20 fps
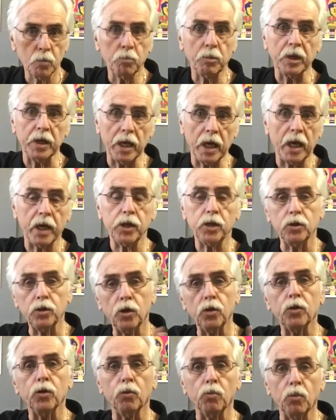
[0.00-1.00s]
now you
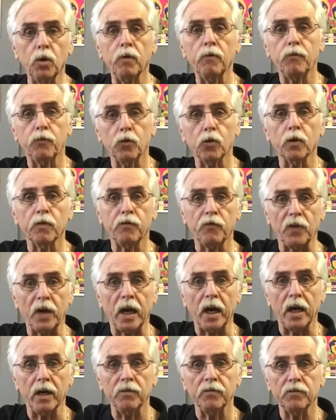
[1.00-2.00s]
know the 1, 4,
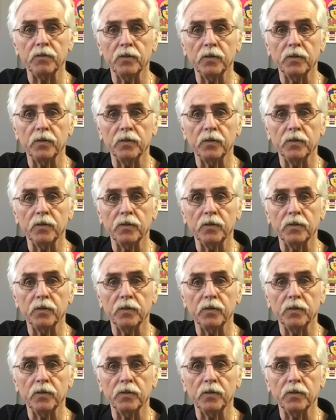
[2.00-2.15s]
5